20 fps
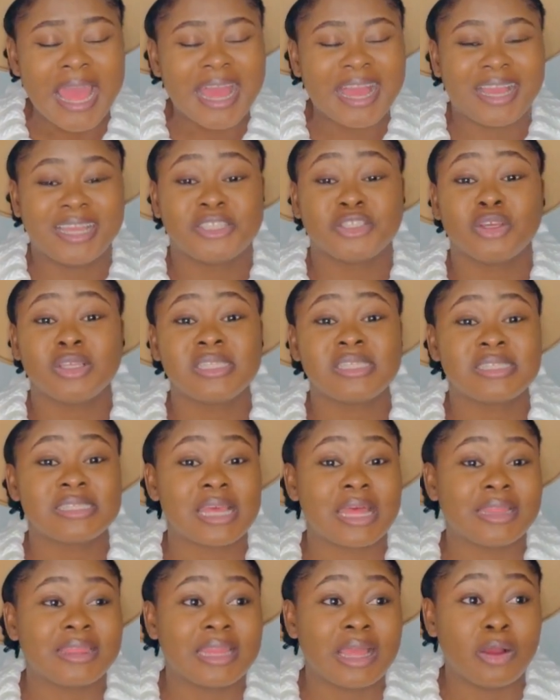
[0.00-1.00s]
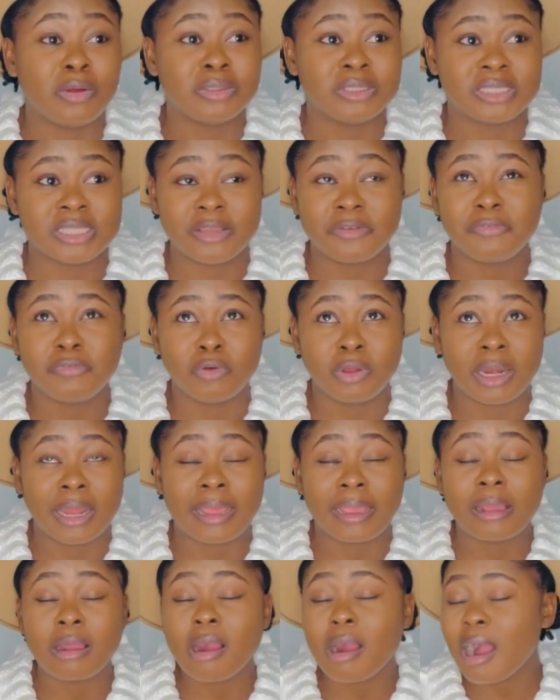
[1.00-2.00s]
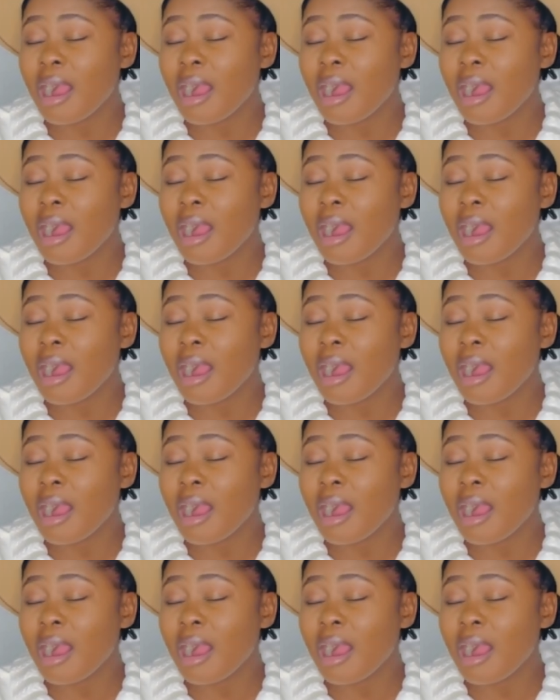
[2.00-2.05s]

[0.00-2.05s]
I just sat down there for like